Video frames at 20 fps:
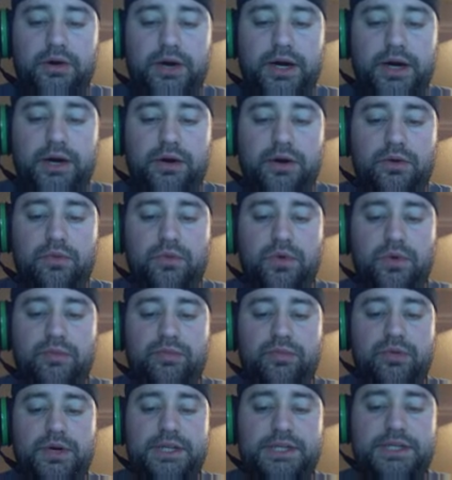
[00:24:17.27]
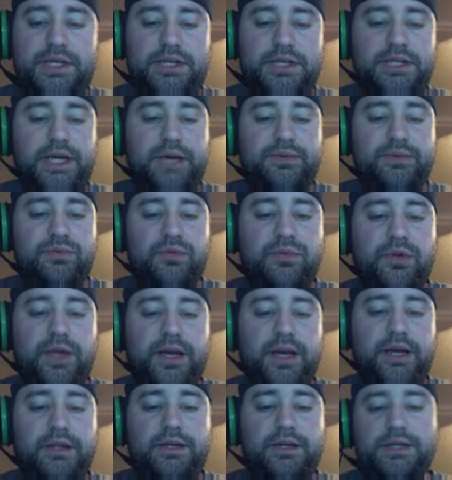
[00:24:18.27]
are 1.6 times more
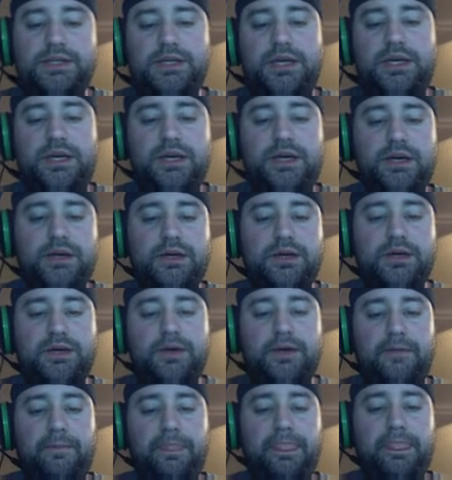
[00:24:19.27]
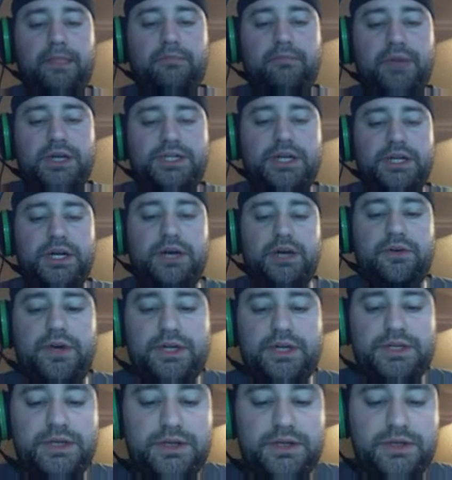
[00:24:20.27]
likely to see budget
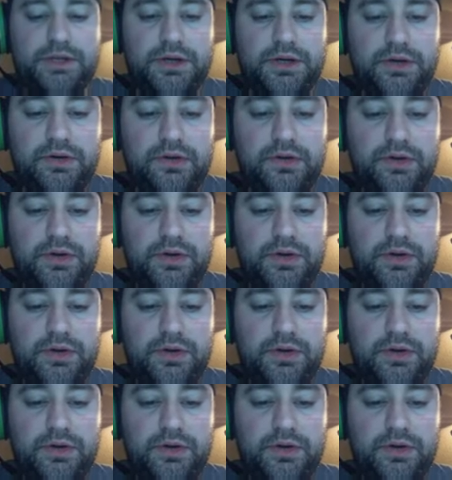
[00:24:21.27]
increases. So